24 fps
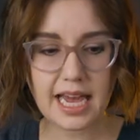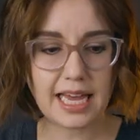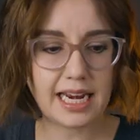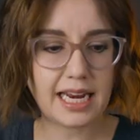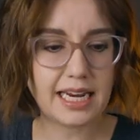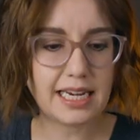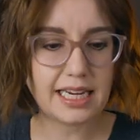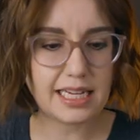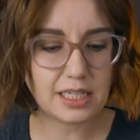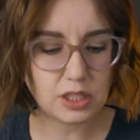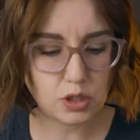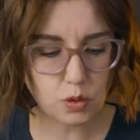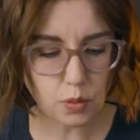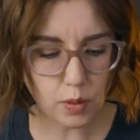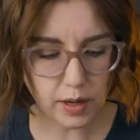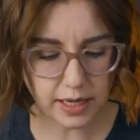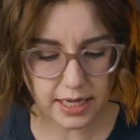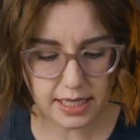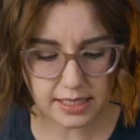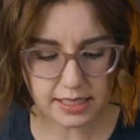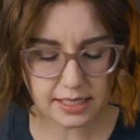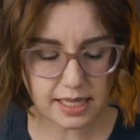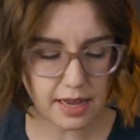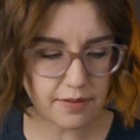And I need
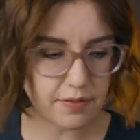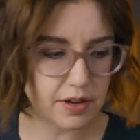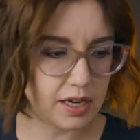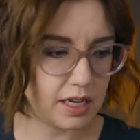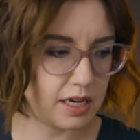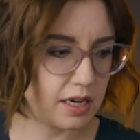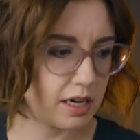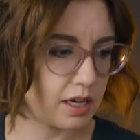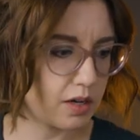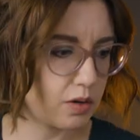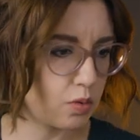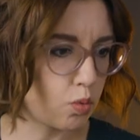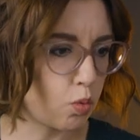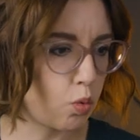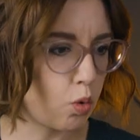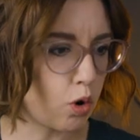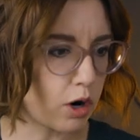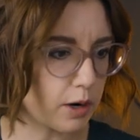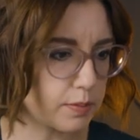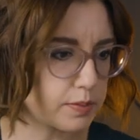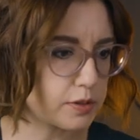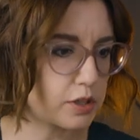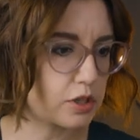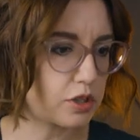27
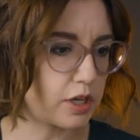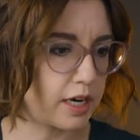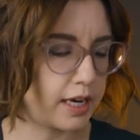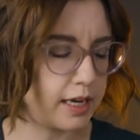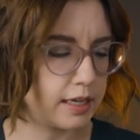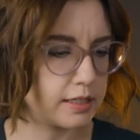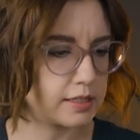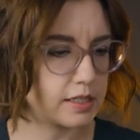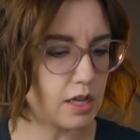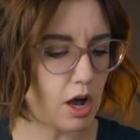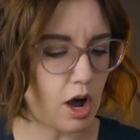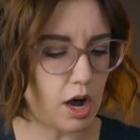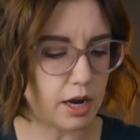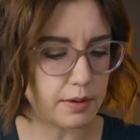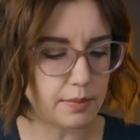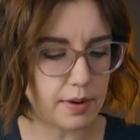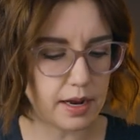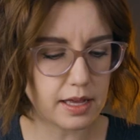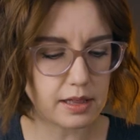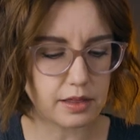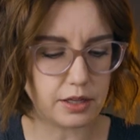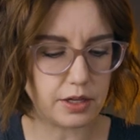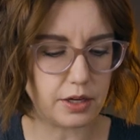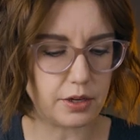warp strings on
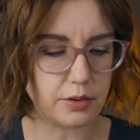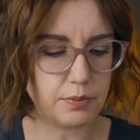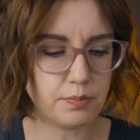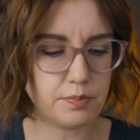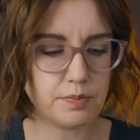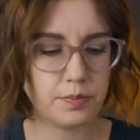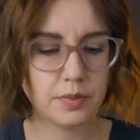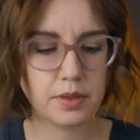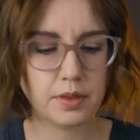my loom.